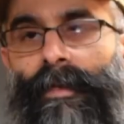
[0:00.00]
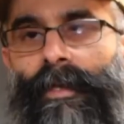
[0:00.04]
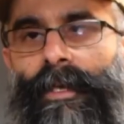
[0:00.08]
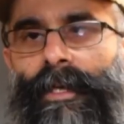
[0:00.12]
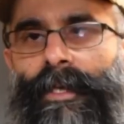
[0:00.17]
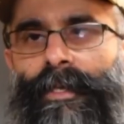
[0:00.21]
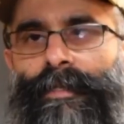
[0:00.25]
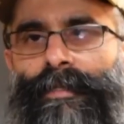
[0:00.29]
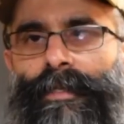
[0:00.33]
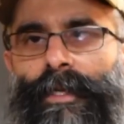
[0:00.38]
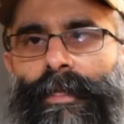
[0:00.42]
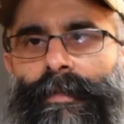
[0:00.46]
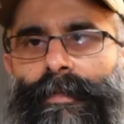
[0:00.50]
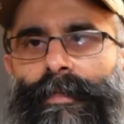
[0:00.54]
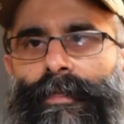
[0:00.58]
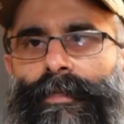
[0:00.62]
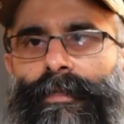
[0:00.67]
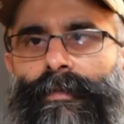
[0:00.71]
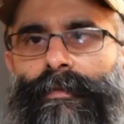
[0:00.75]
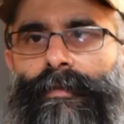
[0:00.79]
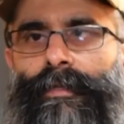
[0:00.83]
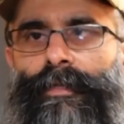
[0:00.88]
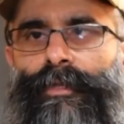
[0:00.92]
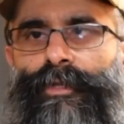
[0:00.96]
is on
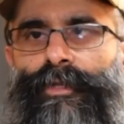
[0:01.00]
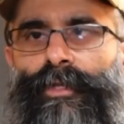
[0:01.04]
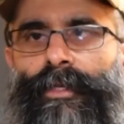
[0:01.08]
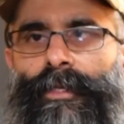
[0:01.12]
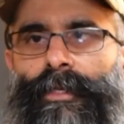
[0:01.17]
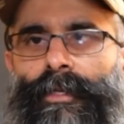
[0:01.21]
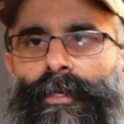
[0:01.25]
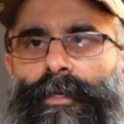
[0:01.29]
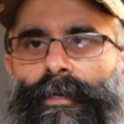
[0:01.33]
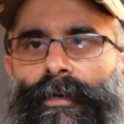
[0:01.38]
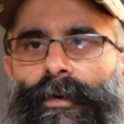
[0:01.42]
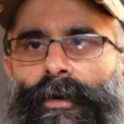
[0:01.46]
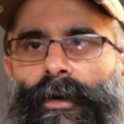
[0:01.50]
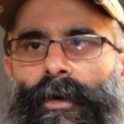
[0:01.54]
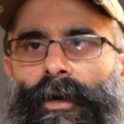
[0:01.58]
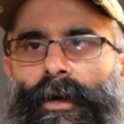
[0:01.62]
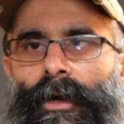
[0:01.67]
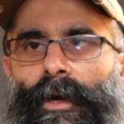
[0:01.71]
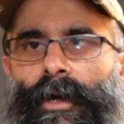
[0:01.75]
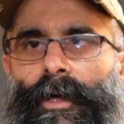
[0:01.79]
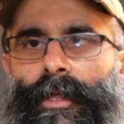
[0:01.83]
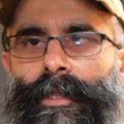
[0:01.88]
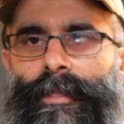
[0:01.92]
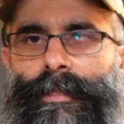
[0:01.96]
the shutter
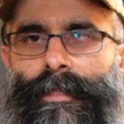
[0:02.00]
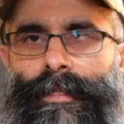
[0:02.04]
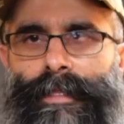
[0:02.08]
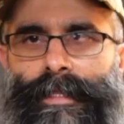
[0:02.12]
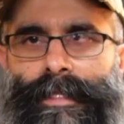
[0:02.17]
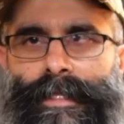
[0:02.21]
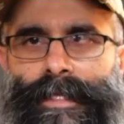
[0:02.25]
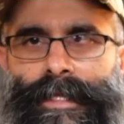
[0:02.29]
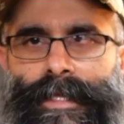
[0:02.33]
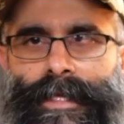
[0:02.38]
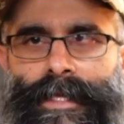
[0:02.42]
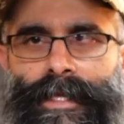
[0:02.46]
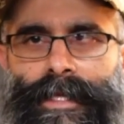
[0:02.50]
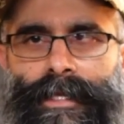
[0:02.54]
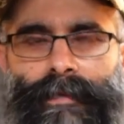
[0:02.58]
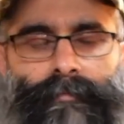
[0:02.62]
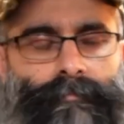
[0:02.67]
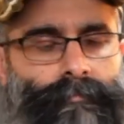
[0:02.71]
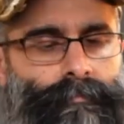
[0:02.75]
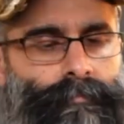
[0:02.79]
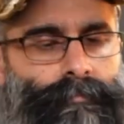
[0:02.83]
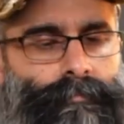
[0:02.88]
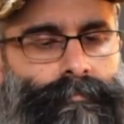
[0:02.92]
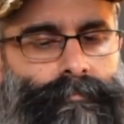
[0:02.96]
on the
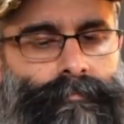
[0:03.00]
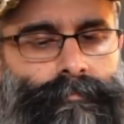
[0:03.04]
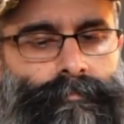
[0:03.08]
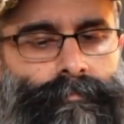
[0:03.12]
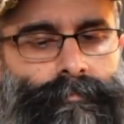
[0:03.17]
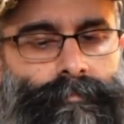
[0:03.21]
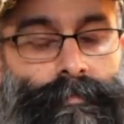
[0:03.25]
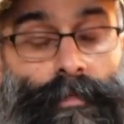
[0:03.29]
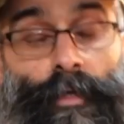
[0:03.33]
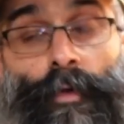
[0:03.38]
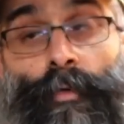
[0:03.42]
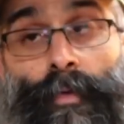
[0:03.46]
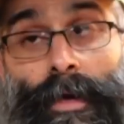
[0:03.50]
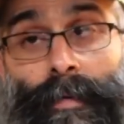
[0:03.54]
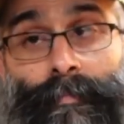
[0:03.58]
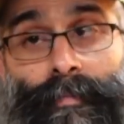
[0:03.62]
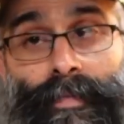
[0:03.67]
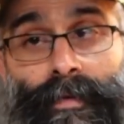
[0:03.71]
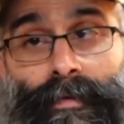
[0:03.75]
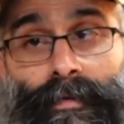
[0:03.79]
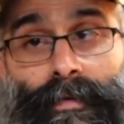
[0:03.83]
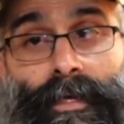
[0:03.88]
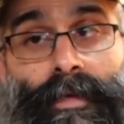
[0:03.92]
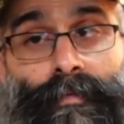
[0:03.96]
grip,
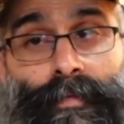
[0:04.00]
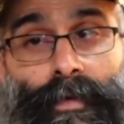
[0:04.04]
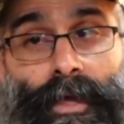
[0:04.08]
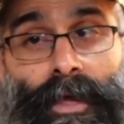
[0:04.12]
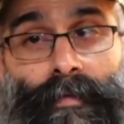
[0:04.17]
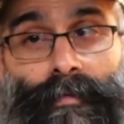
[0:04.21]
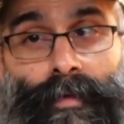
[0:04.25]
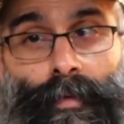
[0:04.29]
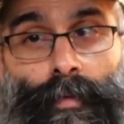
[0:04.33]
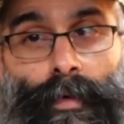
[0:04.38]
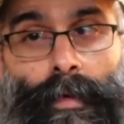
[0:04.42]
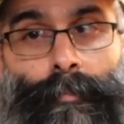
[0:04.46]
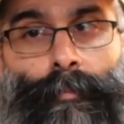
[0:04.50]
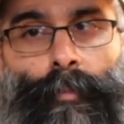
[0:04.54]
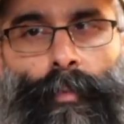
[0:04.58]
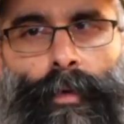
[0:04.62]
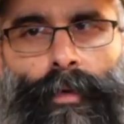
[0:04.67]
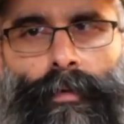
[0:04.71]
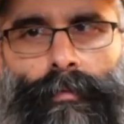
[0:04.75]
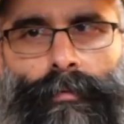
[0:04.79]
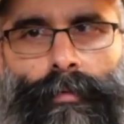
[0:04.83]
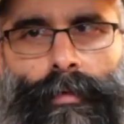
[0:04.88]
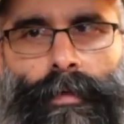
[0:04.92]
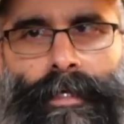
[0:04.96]
if you have the grip.
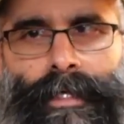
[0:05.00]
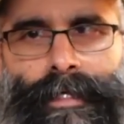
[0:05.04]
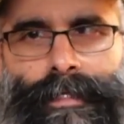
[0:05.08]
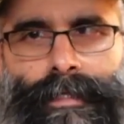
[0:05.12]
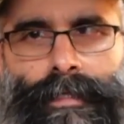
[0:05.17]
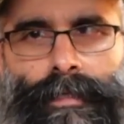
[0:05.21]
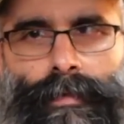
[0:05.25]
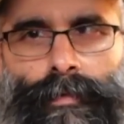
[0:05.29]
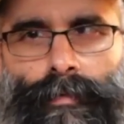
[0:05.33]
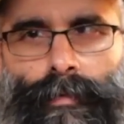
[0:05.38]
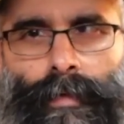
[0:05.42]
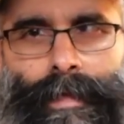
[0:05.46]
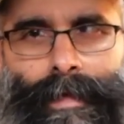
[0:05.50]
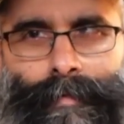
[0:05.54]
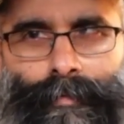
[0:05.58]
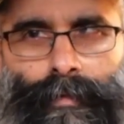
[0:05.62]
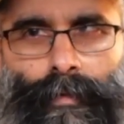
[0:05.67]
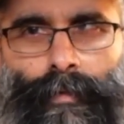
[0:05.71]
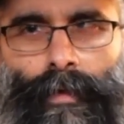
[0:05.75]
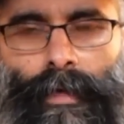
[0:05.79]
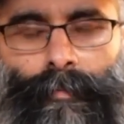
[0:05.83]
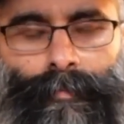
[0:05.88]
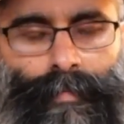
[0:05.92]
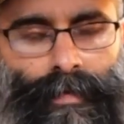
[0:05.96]
We'll get to without the
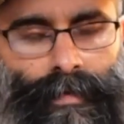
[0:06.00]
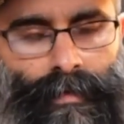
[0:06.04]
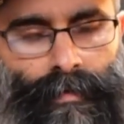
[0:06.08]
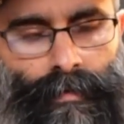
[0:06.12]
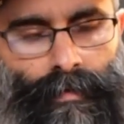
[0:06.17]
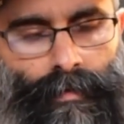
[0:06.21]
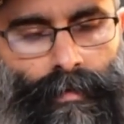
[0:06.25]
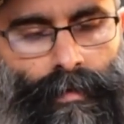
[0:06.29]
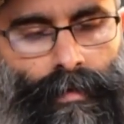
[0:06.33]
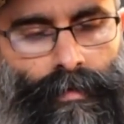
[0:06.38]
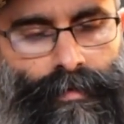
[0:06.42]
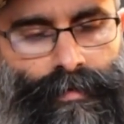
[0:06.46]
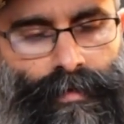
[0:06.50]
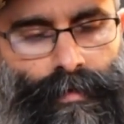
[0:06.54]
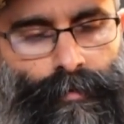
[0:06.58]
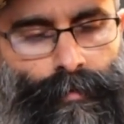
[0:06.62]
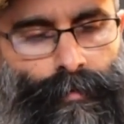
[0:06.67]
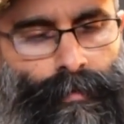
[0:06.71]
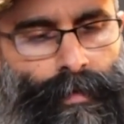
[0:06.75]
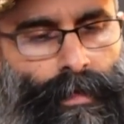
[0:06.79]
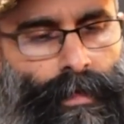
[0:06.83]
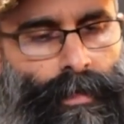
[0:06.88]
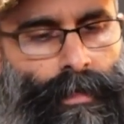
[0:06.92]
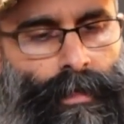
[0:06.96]
grip also.
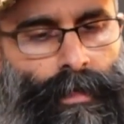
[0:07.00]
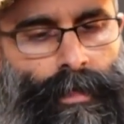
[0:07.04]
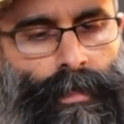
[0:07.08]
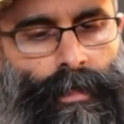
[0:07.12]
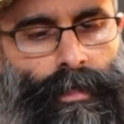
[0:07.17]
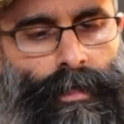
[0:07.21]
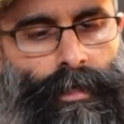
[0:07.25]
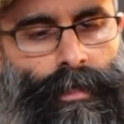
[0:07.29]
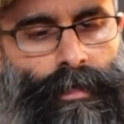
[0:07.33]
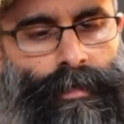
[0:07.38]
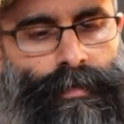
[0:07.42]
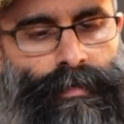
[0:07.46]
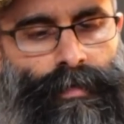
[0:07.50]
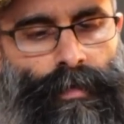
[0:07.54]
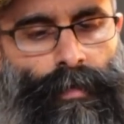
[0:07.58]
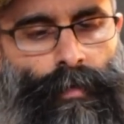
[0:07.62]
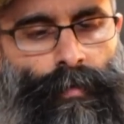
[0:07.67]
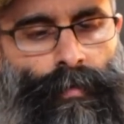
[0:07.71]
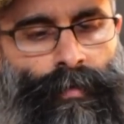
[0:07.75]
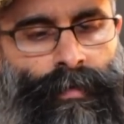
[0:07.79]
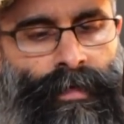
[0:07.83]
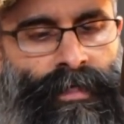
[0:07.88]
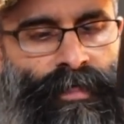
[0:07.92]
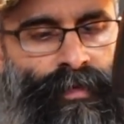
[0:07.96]
So
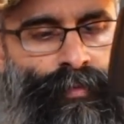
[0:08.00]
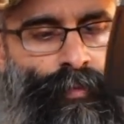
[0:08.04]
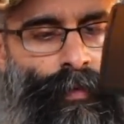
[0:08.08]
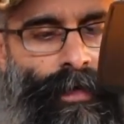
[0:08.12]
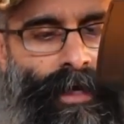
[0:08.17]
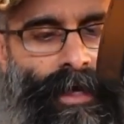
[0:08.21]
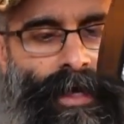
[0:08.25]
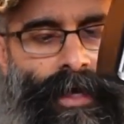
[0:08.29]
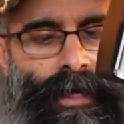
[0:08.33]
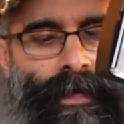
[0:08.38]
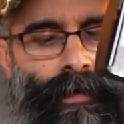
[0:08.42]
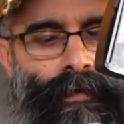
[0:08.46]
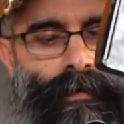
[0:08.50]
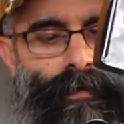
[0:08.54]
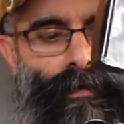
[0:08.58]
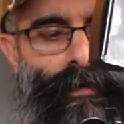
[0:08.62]
this way,